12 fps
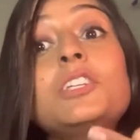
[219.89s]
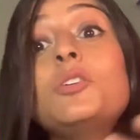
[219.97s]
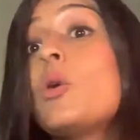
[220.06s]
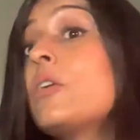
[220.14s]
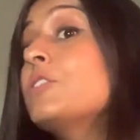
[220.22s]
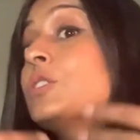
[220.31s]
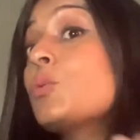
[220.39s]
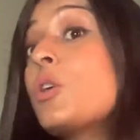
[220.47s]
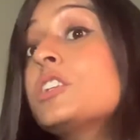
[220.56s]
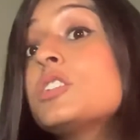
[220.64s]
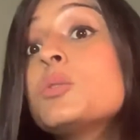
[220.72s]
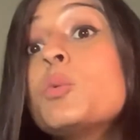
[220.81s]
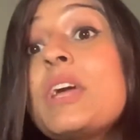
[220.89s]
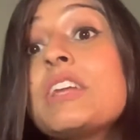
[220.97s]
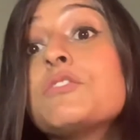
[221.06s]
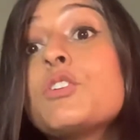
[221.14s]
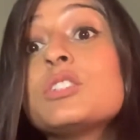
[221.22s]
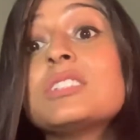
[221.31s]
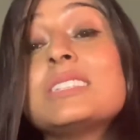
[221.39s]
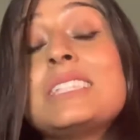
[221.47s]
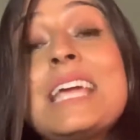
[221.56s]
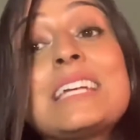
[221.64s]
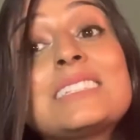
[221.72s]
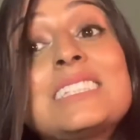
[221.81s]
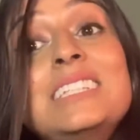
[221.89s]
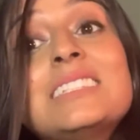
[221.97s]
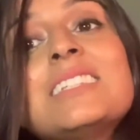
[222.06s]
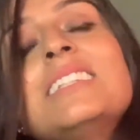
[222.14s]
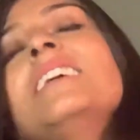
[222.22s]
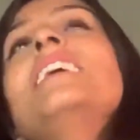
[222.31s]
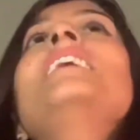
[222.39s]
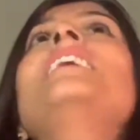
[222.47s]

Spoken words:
You always want to wait for this next season.